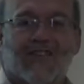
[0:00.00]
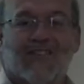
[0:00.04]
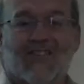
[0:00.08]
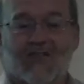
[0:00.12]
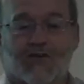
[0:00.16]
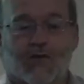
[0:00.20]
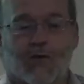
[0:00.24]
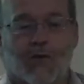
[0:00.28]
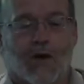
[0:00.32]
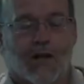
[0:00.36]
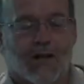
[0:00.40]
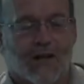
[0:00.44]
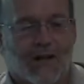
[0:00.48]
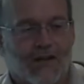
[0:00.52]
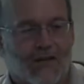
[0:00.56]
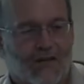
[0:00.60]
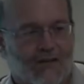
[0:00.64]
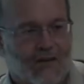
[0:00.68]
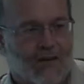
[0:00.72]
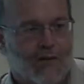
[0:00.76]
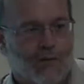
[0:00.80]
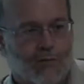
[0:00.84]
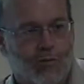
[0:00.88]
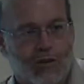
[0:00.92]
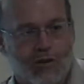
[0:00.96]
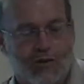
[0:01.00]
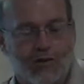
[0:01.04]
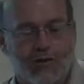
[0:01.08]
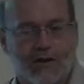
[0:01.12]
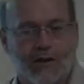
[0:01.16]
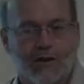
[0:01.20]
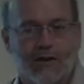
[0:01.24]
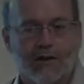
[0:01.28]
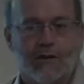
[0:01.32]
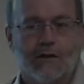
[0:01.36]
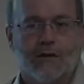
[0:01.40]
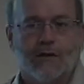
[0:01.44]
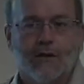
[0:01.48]
this is quite easy to build
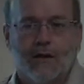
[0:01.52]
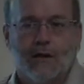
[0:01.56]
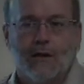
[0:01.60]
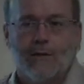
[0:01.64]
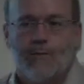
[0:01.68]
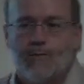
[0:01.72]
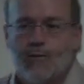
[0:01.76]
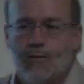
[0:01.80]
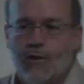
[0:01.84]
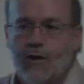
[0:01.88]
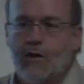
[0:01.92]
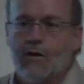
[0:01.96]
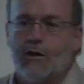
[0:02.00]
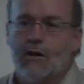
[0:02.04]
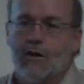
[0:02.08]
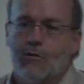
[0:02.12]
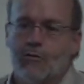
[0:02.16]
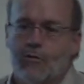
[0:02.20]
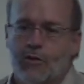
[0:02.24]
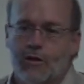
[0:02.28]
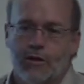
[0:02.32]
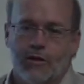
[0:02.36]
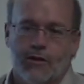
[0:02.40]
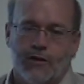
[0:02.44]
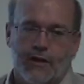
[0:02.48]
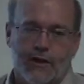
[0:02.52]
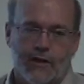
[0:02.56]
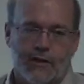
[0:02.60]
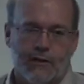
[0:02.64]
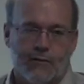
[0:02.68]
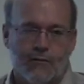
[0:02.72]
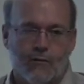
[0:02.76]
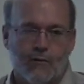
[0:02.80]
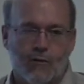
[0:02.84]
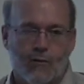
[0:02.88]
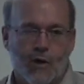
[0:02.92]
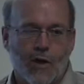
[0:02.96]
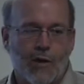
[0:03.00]
in. You can build
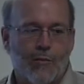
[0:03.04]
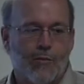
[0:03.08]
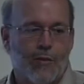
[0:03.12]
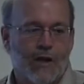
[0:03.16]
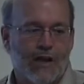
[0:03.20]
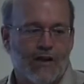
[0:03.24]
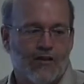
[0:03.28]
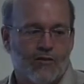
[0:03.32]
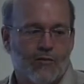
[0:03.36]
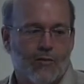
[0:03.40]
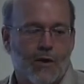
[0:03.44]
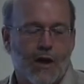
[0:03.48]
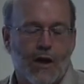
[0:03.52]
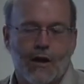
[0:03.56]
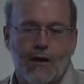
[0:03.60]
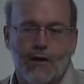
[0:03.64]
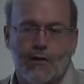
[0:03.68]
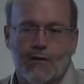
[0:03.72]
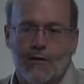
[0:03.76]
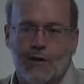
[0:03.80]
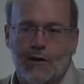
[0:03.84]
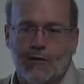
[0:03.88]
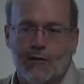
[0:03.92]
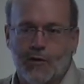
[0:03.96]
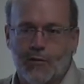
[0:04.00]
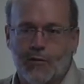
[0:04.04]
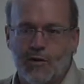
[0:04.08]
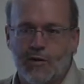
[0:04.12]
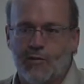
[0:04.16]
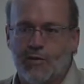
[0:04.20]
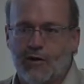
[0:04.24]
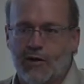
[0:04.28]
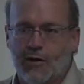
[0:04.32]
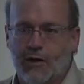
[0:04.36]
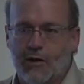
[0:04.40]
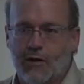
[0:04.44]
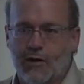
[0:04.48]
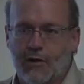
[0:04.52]
in web-based monitoring where
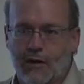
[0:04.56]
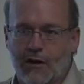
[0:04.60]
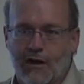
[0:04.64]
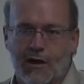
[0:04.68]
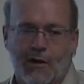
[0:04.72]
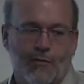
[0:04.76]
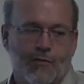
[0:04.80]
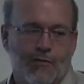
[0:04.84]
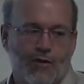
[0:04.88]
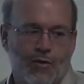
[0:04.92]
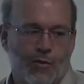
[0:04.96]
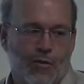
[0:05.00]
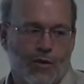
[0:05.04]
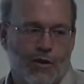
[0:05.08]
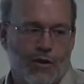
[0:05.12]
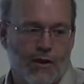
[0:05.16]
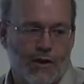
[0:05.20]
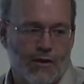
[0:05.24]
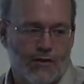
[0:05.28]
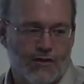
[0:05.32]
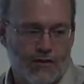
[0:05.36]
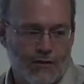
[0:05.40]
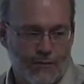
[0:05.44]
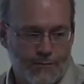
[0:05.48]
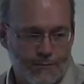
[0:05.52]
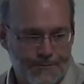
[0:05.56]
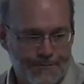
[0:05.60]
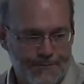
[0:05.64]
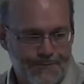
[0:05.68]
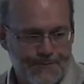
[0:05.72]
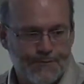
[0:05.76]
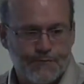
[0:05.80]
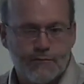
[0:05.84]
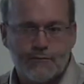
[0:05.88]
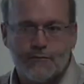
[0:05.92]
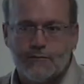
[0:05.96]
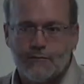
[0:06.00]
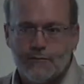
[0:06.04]
people can look up the production
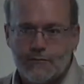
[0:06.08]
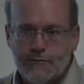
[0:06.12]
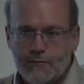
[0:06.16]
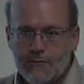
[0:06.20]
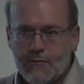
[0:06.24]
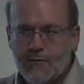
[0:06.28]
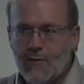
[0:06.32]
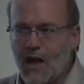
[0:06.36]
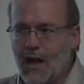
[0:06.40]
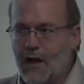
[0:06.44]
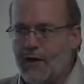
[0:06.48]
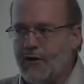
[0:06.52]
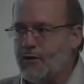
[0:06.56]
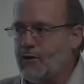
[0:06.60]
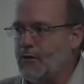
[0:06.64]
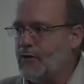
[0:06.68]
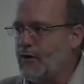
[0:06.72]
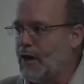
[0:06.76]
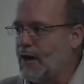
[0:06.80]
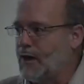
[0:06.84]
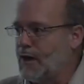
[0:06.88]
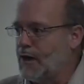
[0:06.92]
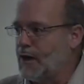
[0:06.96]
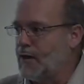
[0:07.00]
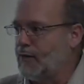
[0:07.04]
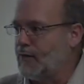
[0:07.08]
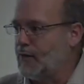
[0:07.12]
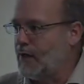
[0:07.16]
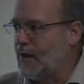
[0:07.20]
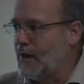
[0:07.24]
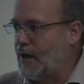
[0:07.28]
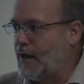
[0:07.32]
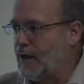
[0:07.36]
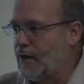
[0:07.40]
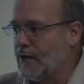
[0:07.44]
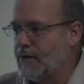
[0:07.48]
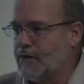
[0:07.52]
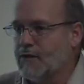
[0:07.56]
and do that kind of
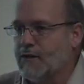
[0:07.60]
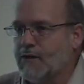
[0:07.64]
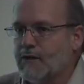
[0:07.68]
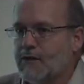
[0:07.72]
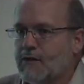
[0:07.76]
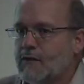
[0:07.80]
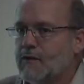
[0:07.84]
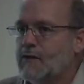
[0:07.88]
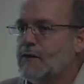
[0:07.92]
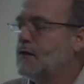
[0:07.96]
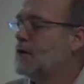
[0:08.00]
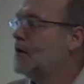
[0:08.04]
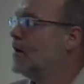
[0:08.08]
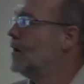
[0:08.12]
analysis.